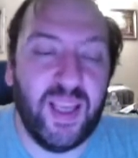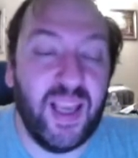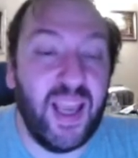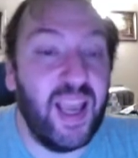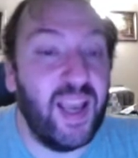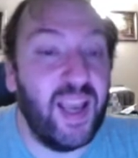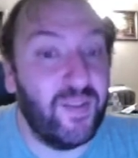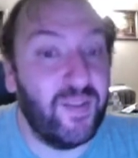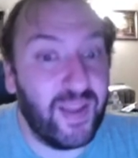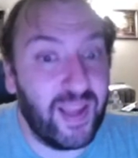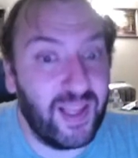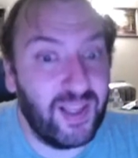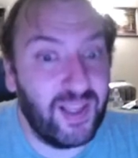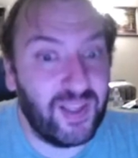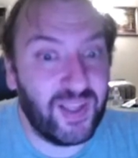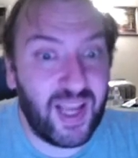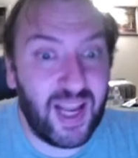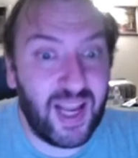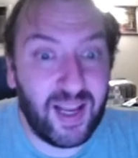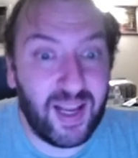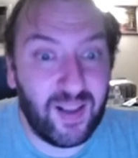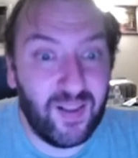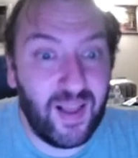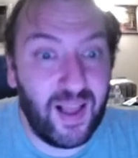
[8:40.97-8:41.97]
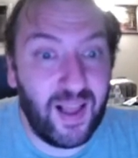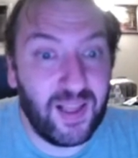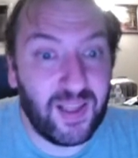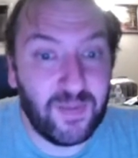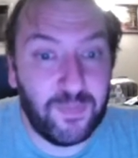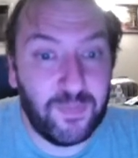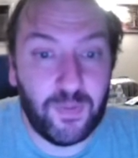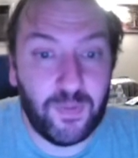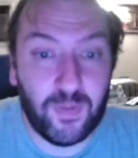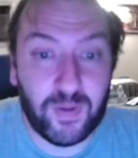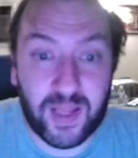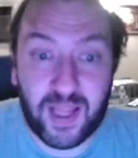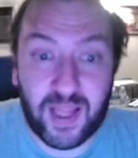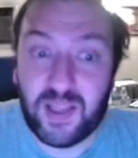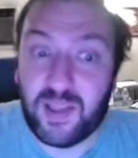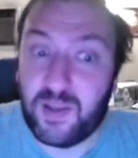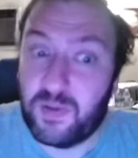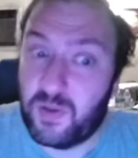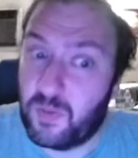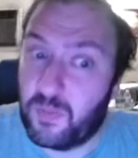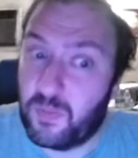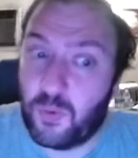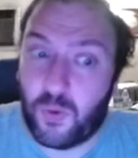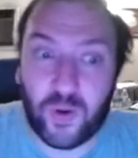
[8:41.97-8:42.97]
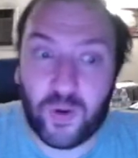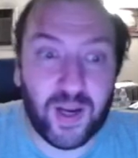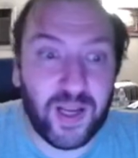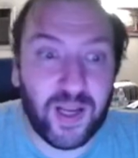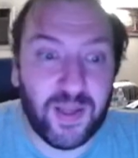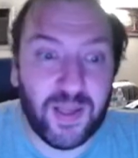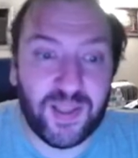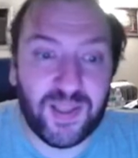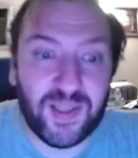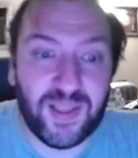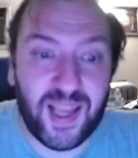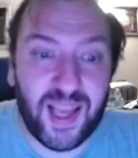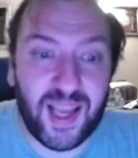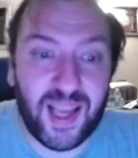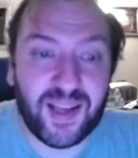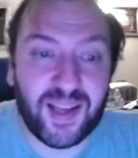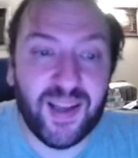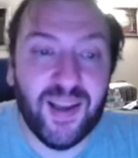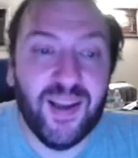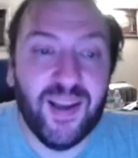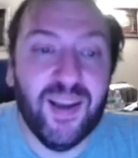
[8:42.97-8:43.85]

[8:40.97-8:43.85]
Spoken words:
Aliens getting some support in this deck.